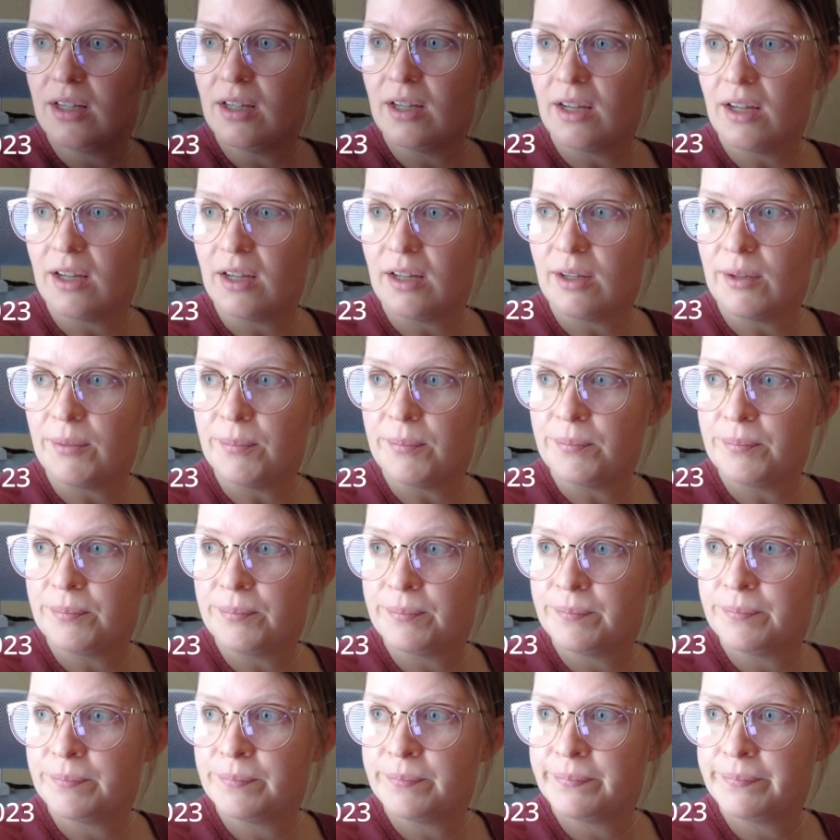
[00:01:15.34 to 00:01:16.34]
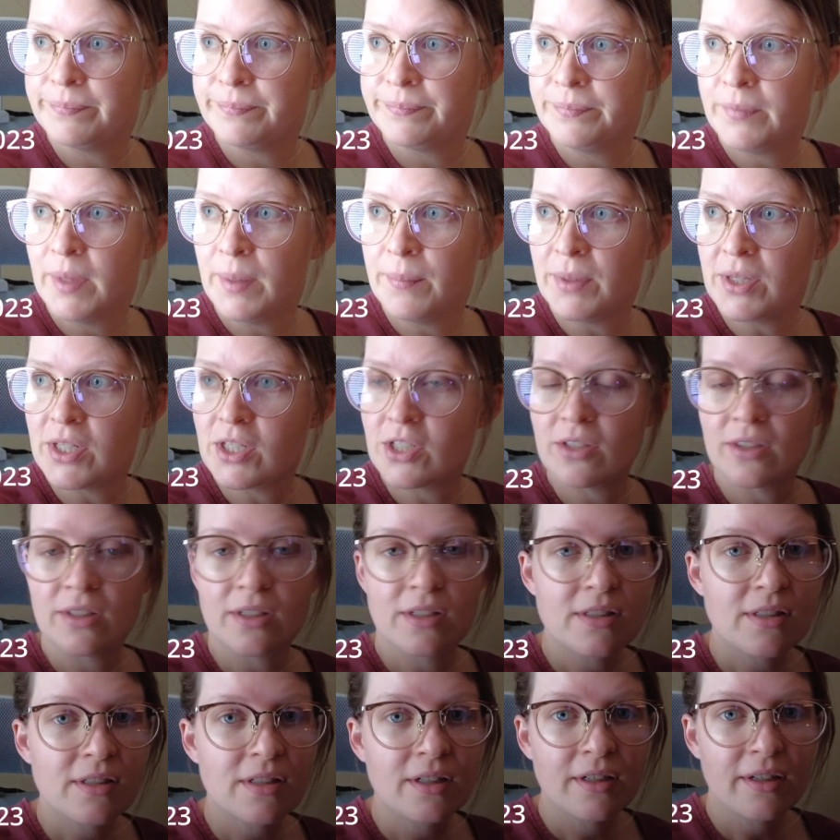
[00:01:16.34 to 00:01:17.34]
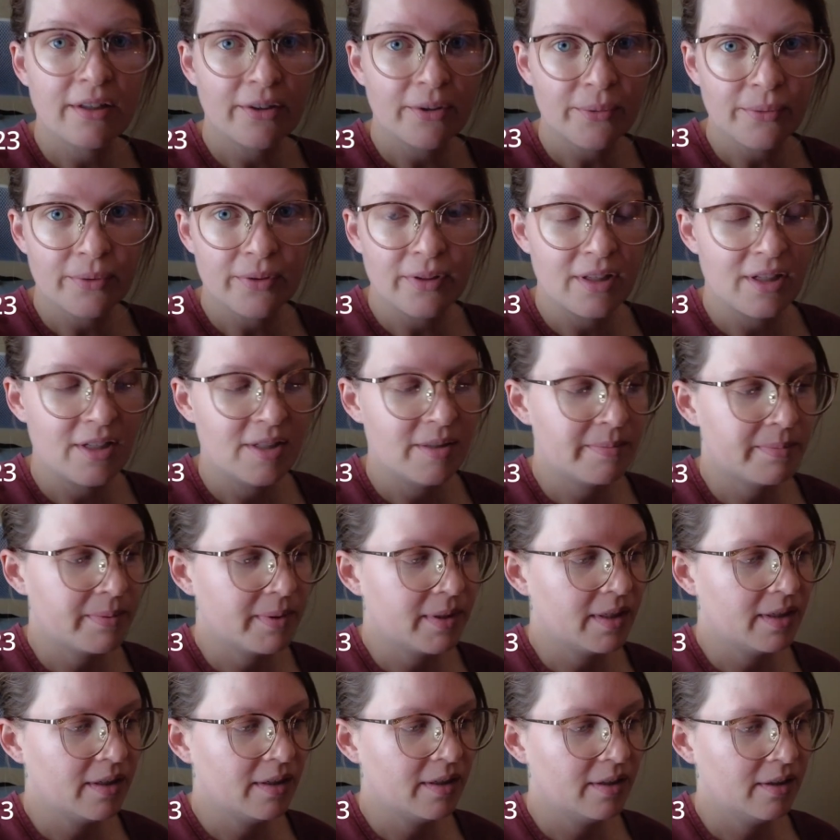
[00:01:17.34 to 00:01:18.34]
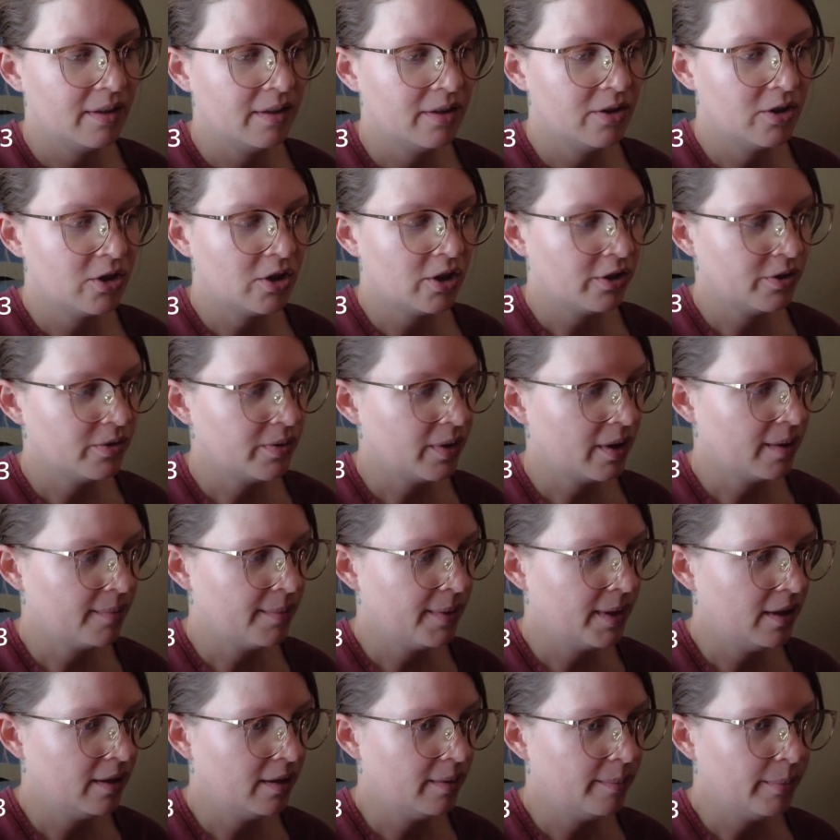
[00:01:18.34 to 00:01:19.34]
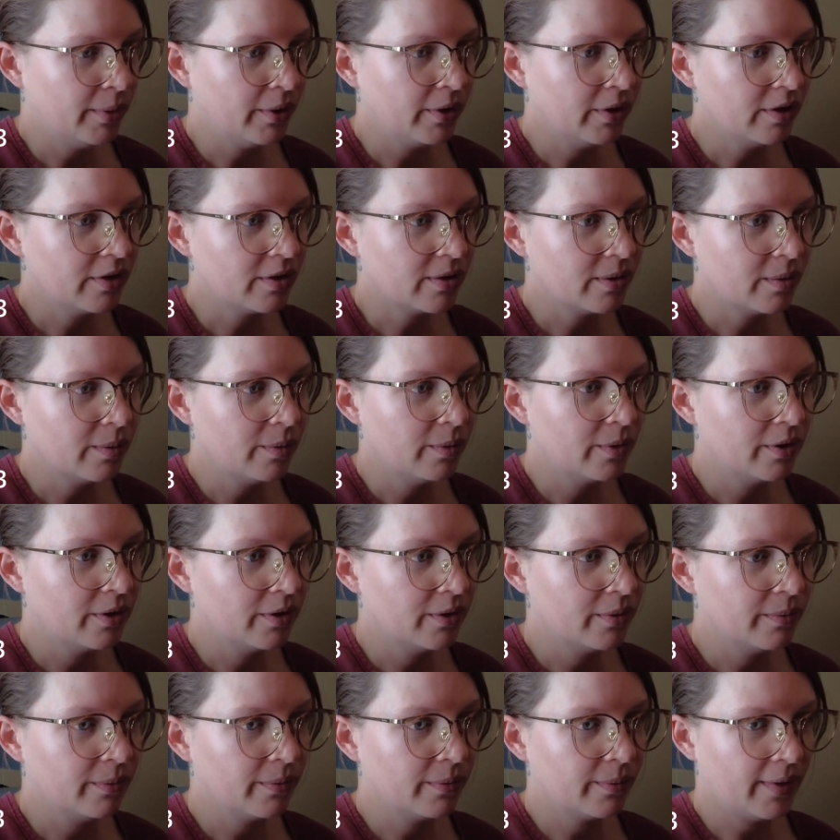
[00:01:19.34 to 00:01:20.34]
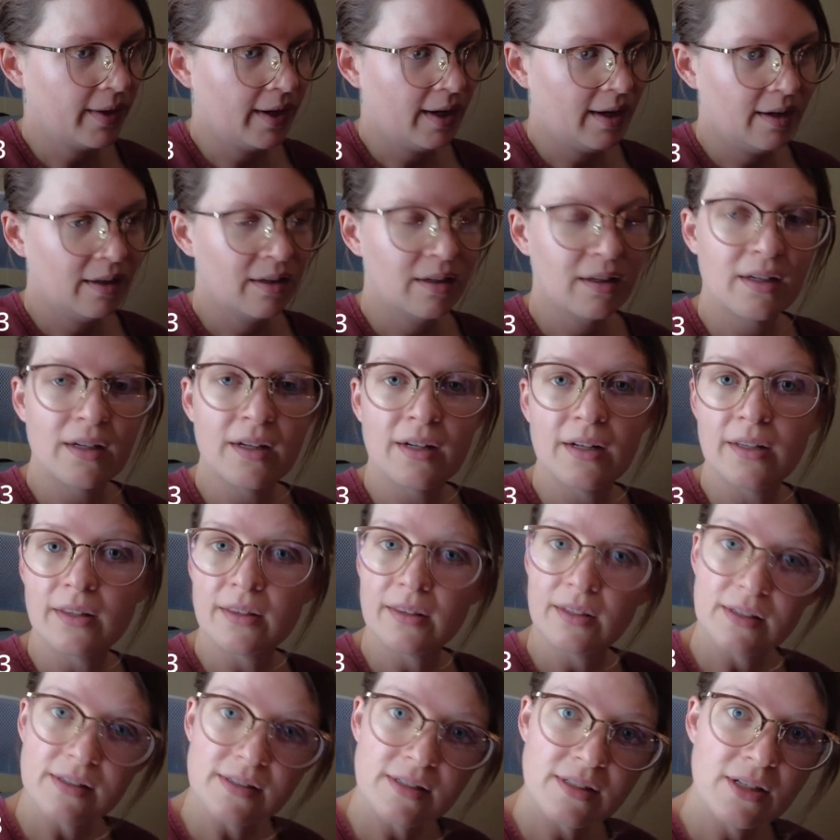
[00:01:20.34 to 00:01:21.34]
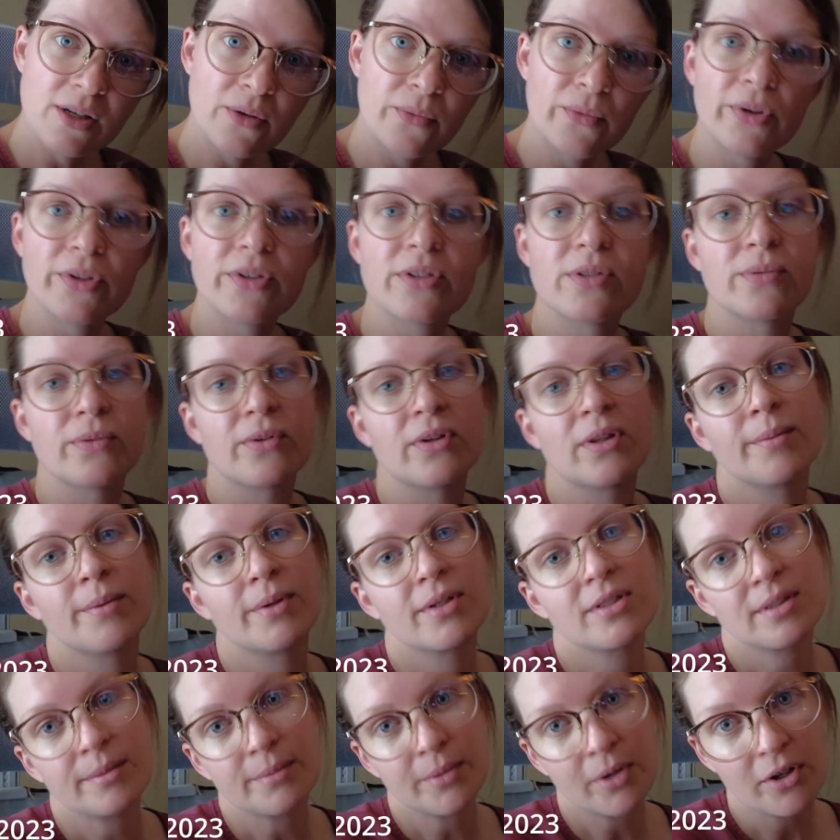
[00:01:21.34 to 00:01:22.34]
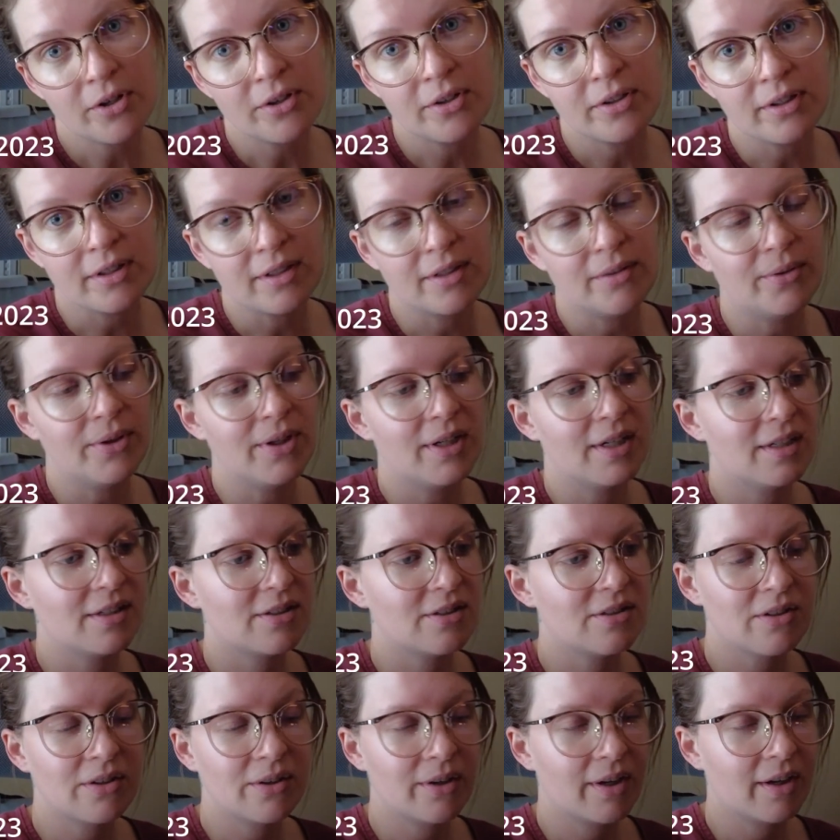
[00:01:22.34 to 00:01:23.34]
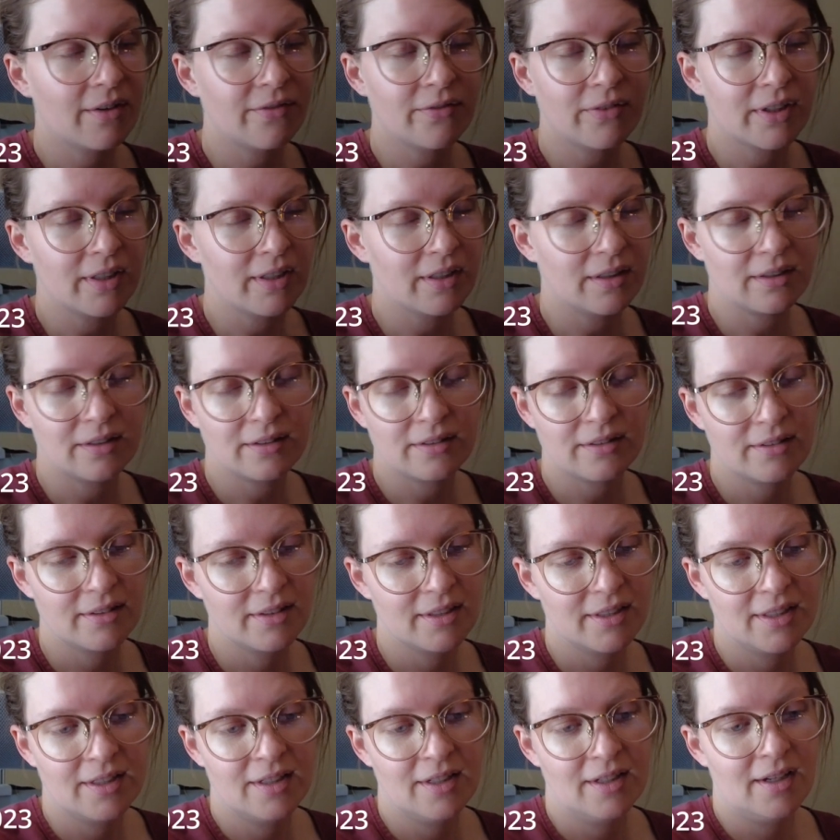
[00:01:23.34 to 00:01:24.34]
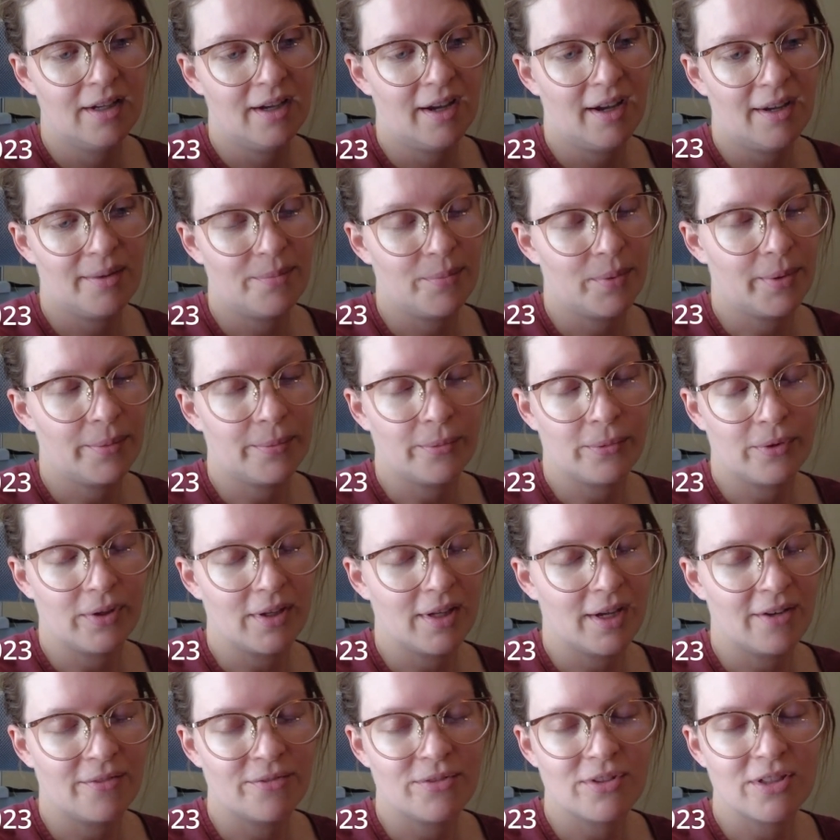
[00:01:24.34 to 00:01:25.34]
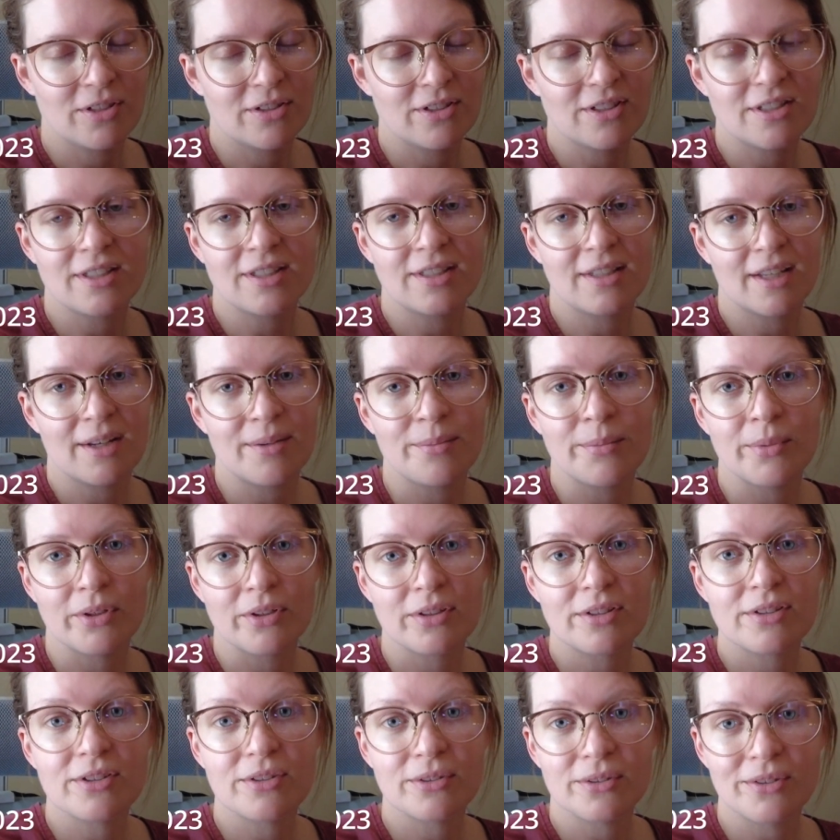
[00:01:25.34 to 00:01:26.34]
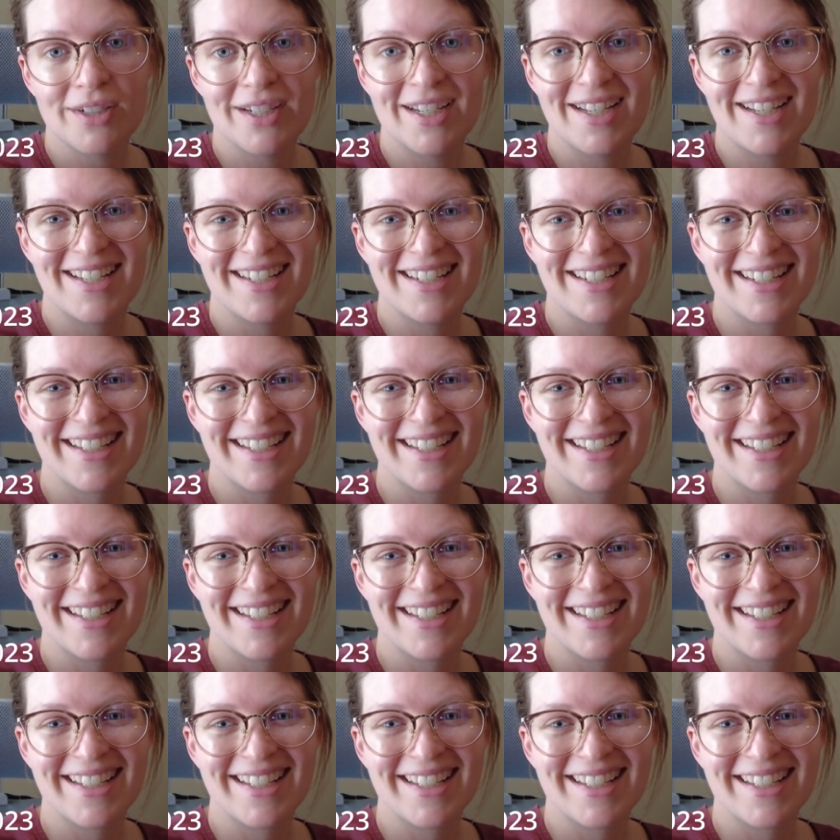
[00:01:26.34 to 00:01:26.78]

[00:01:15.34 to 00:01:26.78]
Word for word: Um, I mentioned this in another one of these, but Josh recommended a book, so I ordered that and a sequel to one of the books I'm currently reading. So now I have like, I probably have seriously 10 books to read.